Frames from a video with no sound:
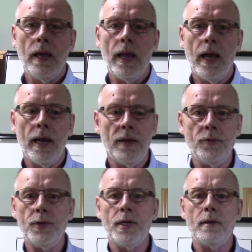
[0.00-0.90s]
and if
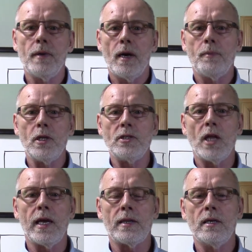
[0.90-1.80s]
you did, uh, please
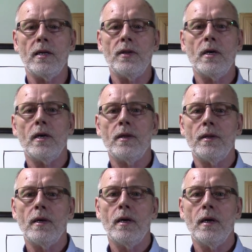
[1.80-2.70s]
like the,
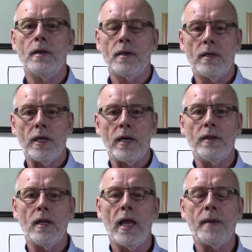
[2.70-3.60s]
the uh, click on
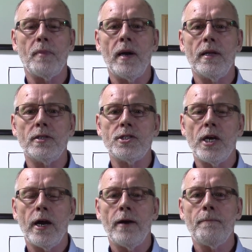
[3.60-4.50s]
the like button and
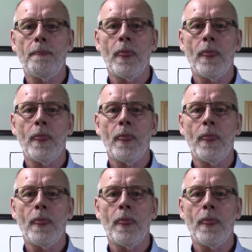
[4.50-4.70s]
share.